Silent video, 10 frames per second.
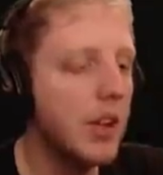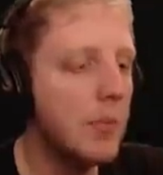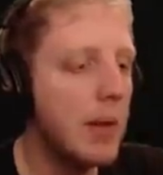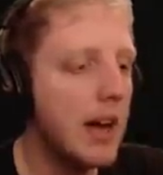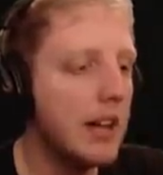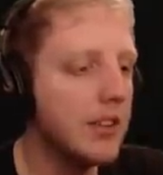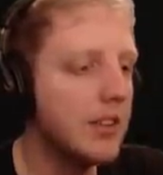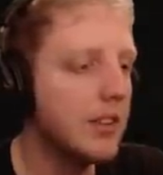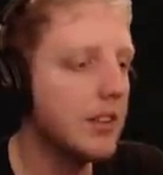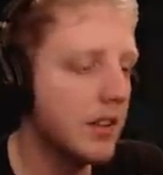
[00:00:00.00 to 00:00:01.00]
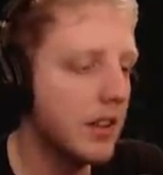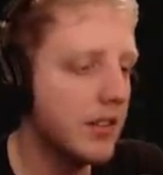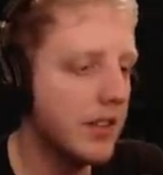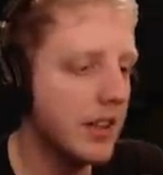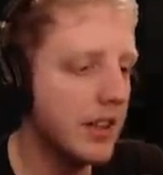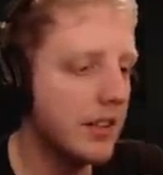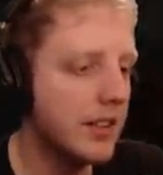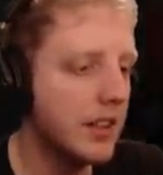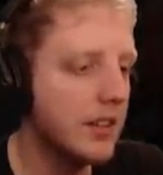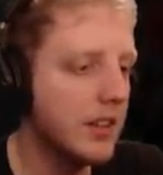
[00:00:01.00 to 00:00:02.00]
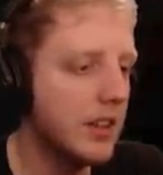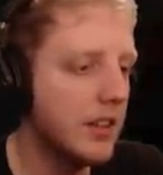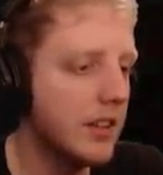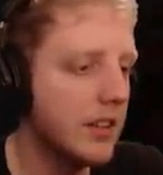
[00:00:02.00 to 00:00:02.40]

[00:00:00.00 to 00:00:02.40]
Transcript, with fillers: Not bad. Let's take that TNT.